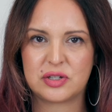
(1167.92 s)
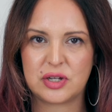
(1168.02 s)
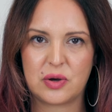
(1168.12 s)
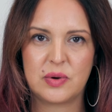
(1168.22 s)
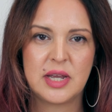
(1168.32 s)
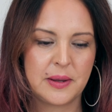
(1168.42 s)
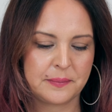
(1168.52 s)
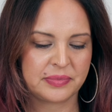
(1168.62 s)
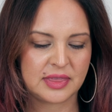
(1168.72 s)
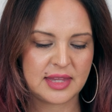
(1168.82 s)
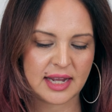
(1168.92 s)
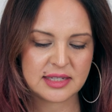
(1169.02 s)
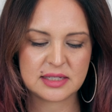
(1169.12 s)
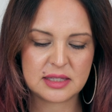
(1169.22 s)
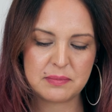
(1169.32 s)
So
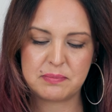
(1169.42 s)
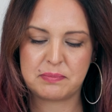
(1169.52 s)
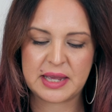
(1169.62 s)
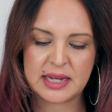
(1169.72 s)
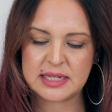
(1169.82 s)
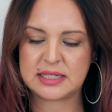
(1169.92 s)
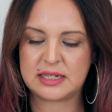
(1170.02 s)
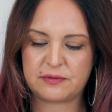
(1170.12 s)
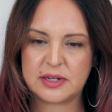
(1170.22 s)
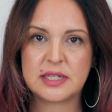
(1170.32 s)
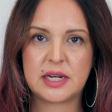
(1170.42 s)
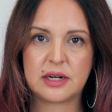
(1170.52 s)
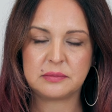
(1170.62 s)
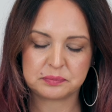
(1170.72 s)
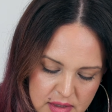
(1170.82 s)
that's the biggest difference
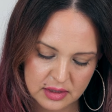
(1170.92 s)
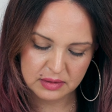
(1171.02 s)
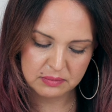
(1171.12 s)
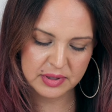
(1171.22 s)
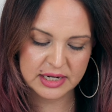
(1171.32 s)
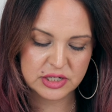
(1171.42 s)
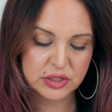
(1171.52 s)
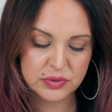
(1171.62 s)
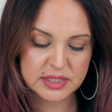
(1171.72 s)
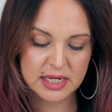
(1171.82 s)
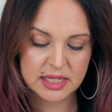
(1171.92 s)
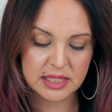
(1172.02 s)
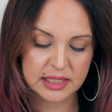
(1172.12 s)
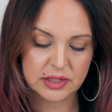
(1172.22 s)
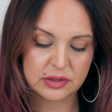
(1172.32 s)
here. But I do see the
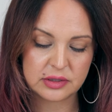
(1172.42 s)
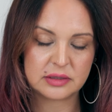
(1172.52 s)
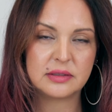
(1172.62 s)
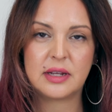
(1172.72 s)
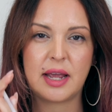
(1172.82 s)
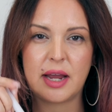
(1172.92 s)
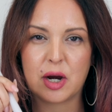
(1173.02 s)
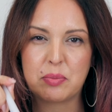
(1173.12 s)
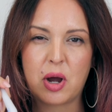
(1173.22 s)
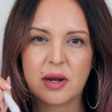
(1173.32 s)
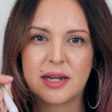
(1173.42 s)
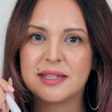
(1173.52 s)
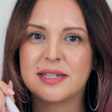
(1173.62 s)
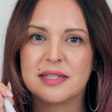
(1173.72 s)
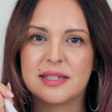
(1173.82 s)
little air
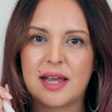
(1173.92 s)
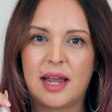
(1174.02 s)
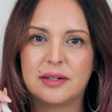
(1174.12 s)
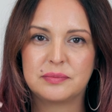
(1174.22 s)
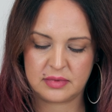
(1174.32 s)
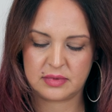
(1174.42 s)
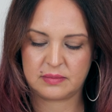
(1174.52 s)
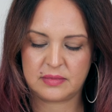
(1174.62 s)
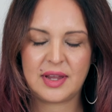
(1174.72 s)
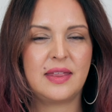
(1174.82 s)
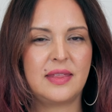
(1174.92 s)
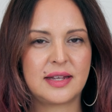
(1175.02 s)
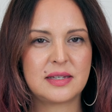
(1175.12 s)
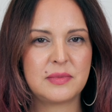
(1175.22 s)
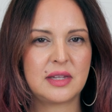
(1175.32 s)
pockets inside. And
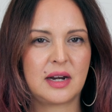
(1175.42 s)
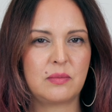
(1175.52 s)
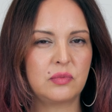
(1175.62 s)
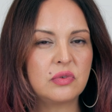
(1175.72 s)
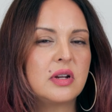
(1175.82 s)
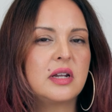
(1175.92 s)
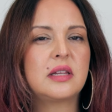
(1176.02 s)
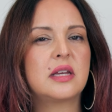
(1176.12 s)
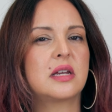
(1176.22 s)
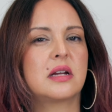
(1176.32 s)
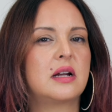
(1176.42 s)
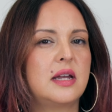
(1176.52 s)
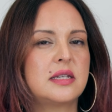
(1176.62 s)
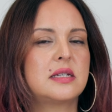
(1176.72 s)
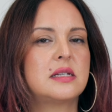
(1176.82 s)
that's something that I'm really
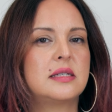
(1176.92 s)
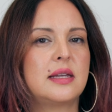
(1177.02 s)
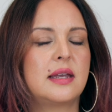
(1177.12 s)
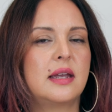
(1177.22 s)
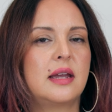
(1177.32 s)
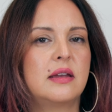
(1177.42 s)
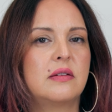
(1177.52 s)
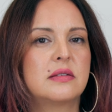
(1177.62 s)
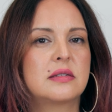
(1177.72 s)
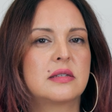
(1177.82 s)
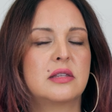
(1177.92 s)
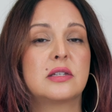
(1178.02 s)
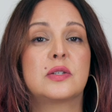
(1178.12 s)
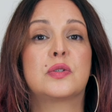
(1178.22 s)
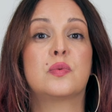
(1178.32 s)
curious to see is the
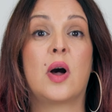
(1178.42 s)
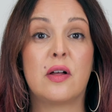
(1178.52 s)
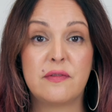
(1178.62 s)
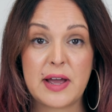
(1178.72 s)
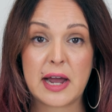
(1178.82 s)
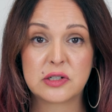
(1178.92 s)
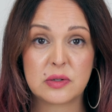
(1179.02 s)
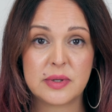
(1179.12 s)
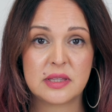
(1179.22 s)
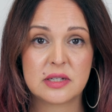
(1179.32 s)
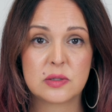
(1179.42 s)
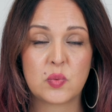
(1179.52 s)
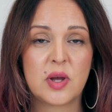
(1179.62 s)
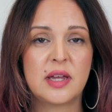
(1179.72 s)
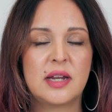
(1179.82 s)
swell factor with this
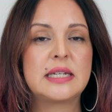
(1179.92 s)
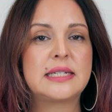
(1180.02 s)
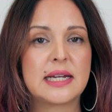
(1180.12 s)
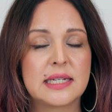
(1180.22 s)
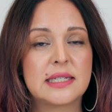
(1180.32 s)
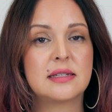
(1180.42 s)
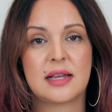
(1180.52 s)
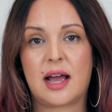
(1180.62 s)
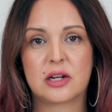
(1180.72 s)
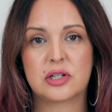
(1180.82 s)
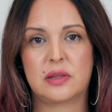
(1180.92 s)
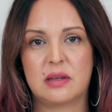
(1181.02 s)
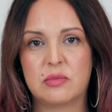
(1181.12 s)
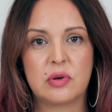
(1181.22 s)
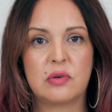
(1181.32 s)
one. Does this actually
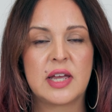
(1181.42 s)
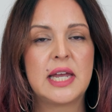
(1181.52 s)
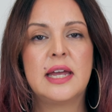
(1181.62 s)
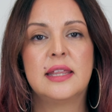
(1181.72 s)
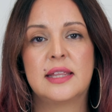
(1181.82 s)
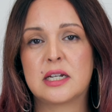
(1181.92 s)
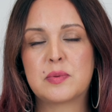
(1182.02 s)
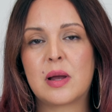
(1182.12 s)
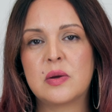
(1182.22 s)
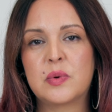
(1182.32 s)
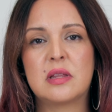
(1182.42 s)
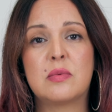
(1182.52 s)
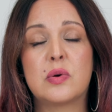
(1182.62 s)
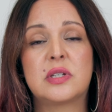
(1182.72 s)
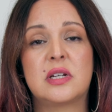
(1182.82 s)
move? That is probably one of the
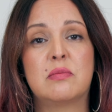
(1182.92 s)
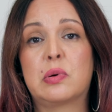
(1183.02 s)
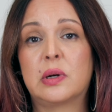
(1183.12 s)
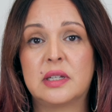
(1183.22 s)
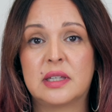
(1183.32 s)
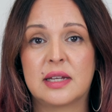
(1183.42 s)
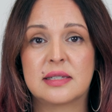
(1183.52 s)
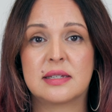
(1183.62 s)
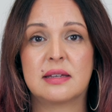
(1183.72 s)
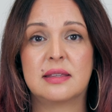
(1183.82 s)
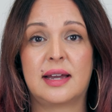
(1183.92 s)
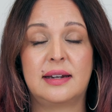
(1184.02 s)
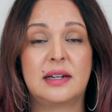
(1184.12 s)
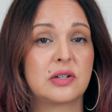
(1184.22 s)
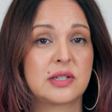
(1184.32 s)
most important things that
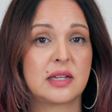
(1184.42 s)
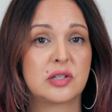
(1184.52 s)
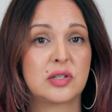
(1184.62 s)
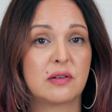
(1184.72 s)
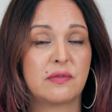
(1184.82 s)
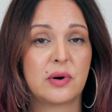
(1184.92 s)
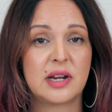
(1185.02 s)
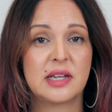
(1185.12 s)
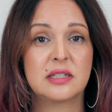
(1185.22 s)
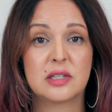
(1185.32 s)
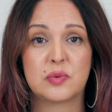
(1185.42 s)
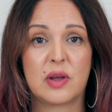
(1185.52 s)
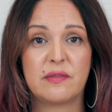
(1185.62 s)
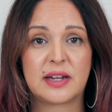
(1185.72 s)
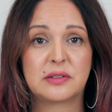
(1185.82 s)
hairstylists look for, is the
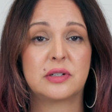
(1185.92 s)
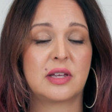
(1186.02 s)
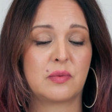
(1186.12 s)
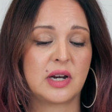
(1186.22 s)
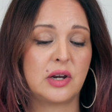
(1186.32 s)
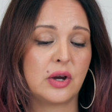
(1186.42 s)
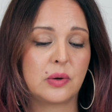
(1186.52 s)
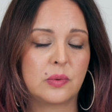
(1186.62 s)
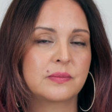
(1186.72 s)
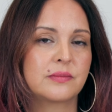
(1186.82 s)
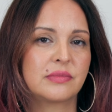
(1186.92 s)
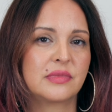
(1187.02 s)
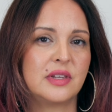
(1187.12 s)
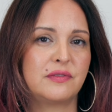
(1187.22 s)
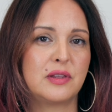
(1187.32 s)
swell factor. They want to know
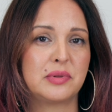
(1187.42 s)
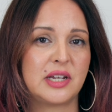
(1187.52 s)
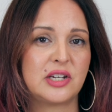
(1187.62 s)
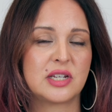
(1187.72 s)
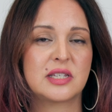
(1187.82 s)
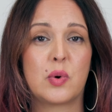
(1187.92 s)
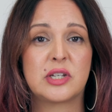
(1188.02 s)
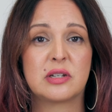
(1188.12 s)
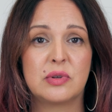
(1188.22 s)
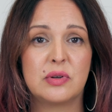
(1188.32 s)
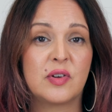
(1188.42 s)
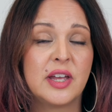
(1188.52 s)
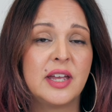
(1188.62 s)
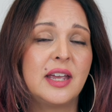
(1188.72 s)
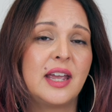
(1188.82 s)
if the bleach is going to move.
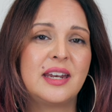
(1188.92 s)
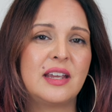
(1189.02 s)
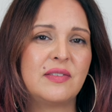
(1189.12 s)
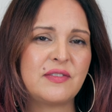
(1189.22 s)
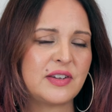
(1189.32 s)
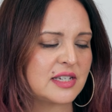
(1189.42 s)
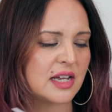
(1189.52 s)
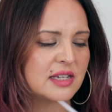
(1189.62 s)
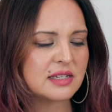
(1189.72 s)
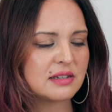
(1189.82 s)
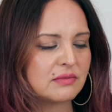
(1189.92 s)
And even if it does